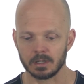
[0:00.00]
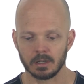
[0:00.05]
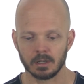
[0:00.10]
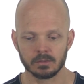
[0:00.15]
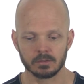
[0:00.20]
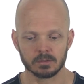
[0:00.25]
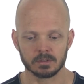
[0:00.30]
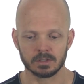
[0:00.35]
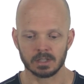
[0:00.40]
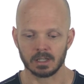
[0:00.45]
can
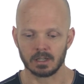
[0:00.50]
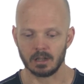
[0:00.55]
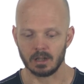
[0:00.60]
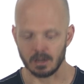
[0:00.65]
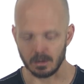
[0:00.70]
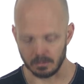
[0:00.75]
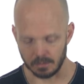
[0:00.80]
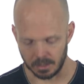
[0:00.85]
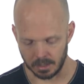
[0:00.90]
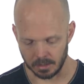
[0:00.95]
also say
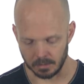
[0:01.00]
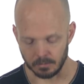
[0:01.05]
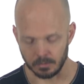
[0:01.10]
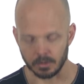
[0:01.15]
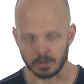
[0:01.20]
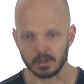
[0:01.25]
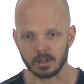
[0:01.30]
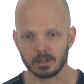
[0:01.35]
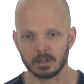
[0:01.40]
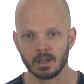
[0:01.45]
no, and he can
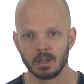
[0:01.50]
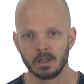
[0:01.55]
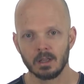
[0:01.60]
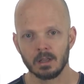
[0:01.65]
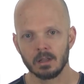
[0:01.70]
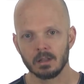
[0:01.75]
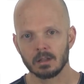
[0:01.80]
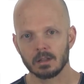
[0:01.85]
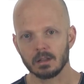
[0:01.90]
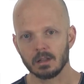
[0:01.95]
put he
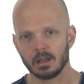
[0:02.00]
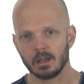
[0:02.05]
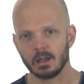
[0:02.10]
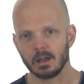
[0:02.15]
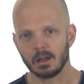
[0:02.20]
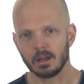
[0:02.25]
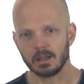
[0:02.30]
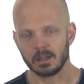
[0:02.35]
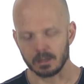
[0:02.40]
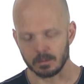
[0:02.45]

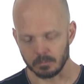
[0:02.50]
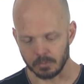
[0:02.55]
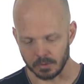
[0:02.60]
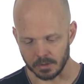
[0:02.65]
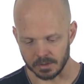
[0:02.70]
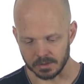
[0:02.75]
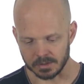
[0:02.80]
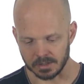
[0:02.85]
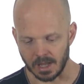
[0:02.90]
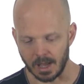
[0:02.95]
can put
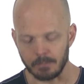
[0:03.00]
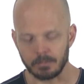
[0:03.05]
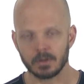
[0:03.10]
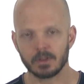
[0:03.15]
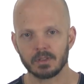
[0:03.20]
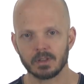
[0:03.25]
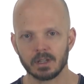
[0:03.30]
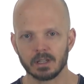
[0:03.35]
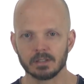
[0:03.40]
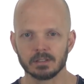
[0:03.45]
a stop to
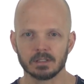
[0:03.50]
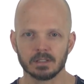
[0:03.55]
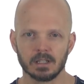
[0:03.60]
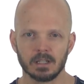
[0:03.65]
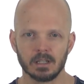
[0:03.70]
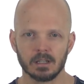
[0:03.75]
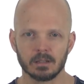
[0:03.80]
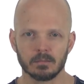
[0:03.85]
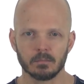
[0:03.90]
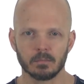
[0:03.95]
things, and
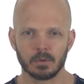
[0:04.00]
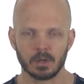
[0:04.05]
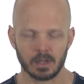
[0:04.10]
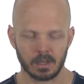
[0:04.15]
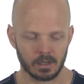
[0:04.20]
he can